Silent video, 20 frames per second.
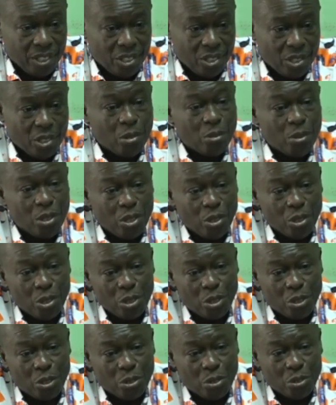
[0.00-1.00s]
So, with
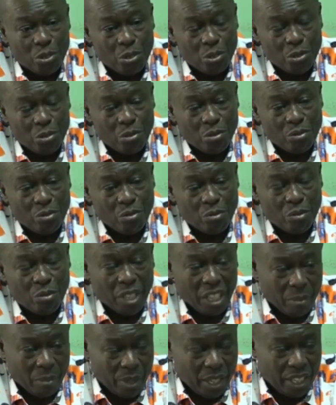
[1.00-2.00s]
those
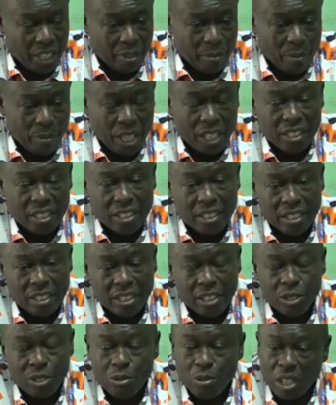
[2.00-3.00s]
very many remarks,
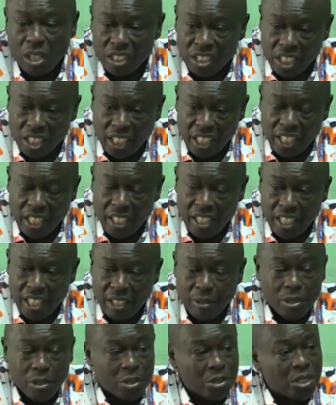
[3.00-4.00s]
once again,
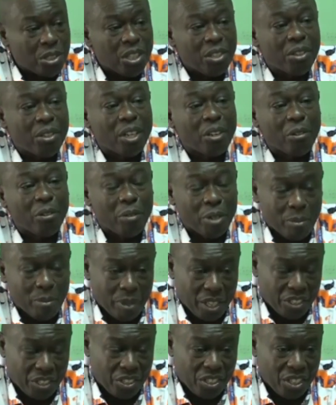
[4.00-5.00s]
I want to say thank you
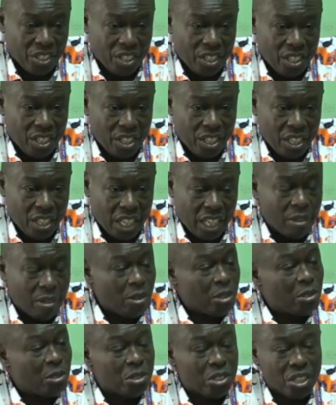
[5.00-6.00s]
very much. I
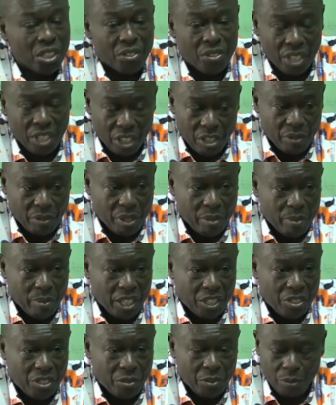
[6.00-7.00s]
want to say thank you very
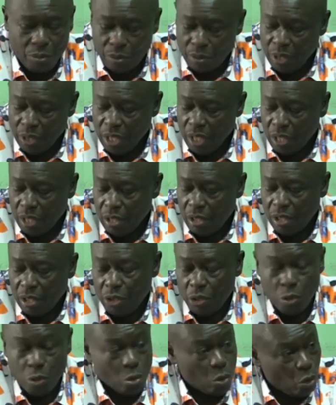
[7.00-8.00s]
much,
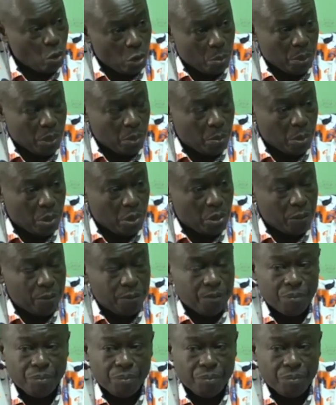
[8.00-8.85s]
you good people,